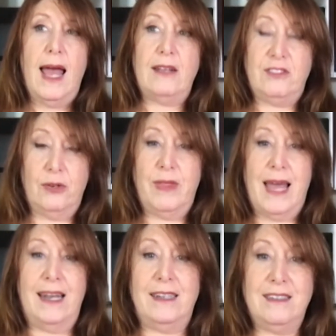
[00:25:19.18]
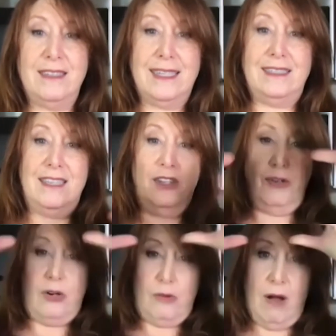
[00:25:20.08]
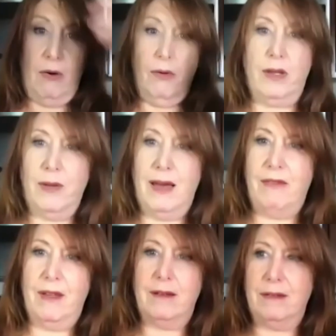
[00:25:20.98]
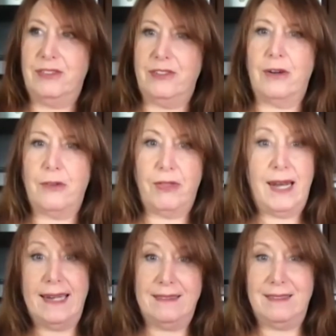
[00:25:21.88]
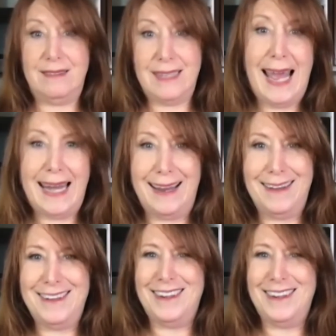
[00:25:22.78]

so that it doesn't continue to grow when you have the starter that ate Cincinnati. You